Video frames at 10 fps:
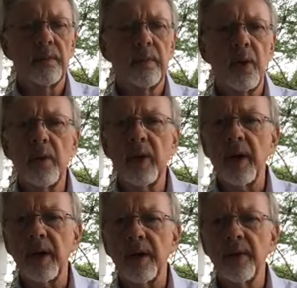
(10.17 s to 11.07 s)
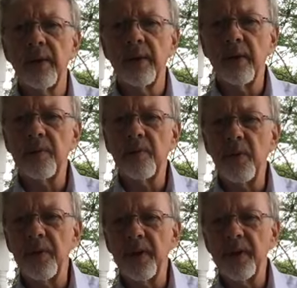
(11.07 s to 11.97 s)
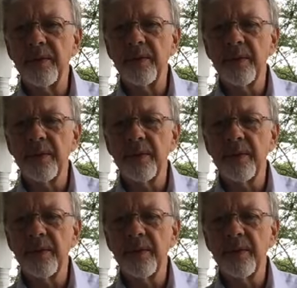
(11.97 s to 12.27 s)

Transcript: okay. Good morning.